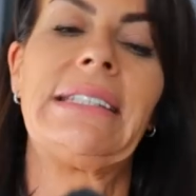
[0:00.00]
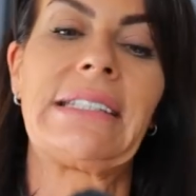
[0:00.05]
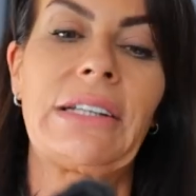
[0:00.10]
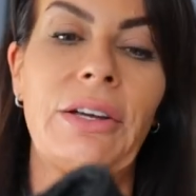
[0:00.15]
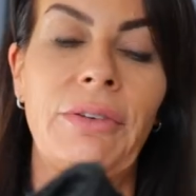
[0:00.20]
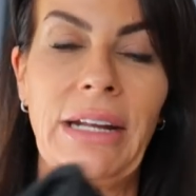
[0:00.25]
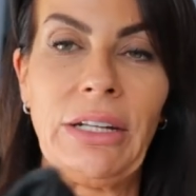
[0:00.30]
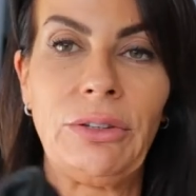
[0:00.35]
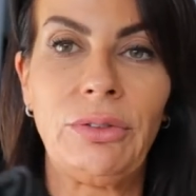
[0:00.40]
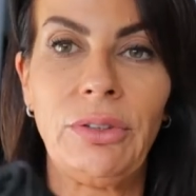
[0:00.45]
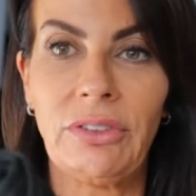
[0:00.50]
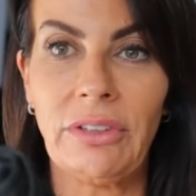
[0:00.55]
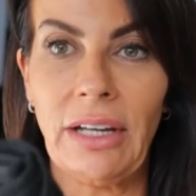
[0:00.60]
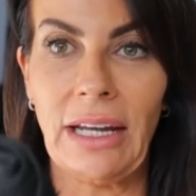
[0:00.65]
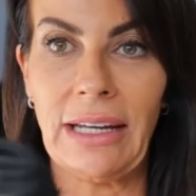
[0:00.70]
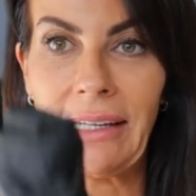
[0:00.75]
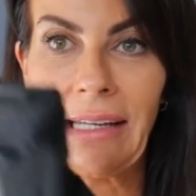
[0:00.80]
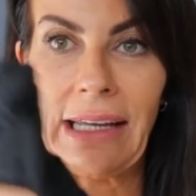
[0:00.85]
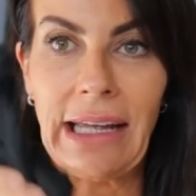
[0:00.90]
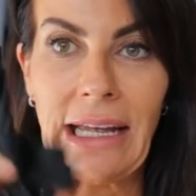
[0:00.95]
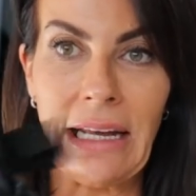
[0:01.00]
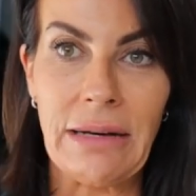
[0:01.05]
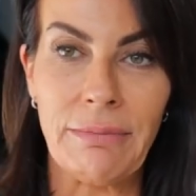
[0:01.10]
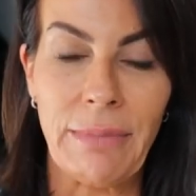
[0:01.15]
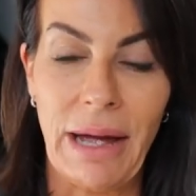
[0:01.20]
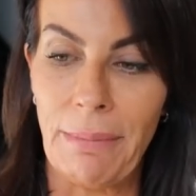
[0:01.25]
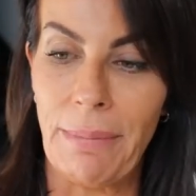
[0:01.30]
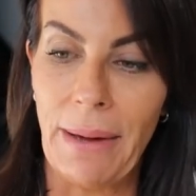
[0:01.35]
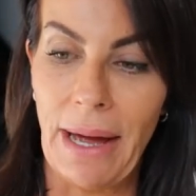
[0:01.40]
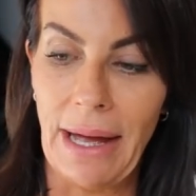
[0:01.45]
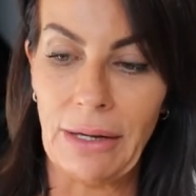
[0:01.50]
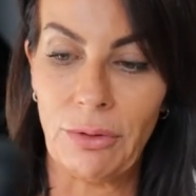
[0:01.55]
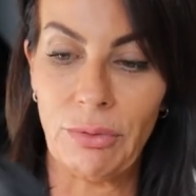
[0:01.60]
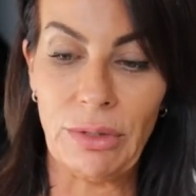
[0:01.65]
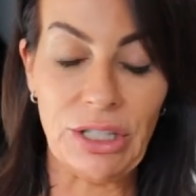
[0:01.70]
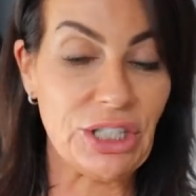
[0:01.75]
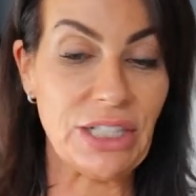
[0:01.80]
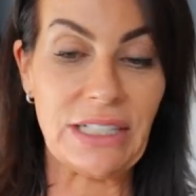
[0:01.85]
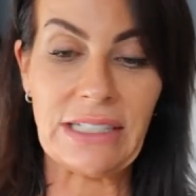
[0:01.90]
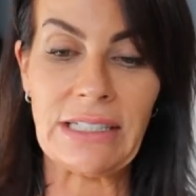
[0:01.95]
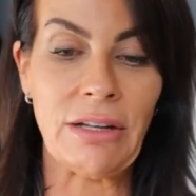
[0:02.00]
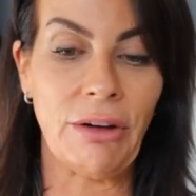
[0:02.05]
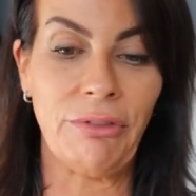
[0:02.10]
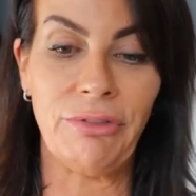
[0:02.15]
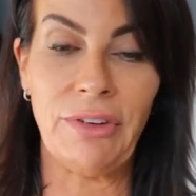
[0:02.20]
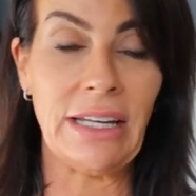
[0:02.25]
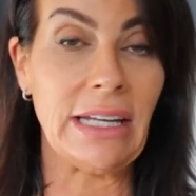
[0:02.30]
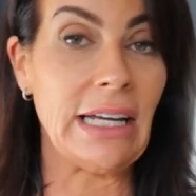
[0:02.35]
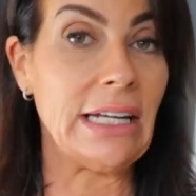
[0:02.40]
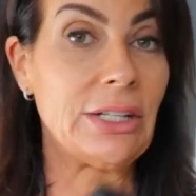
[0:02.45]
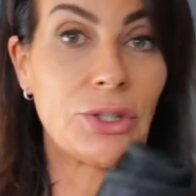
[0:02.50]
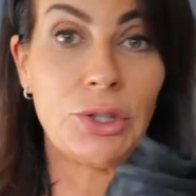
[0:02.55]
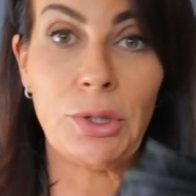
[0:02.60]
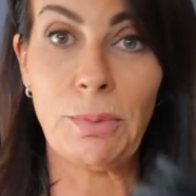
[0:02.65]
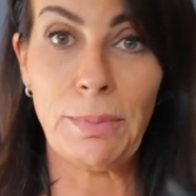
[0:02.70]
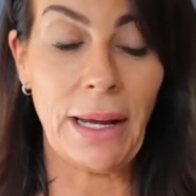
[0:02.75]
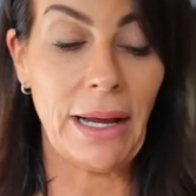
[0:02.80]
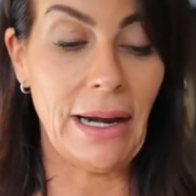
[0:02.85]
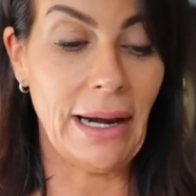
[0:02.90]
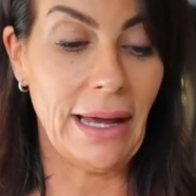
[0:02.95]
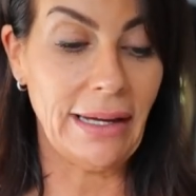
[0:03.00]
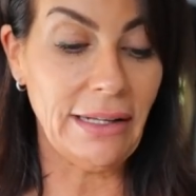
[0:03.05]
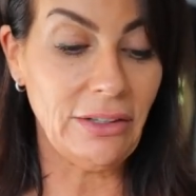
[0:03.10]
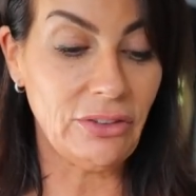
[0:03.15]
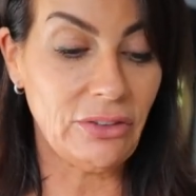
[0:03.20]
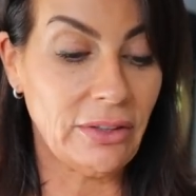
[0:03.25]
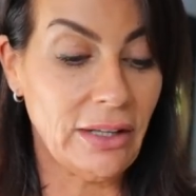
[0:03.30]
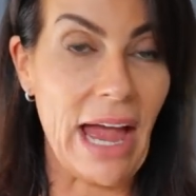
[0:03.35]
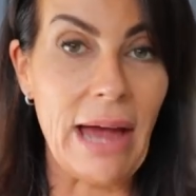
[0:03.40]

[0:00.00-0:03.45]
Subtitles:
is going to take in my bag, which is nothing, it's super light.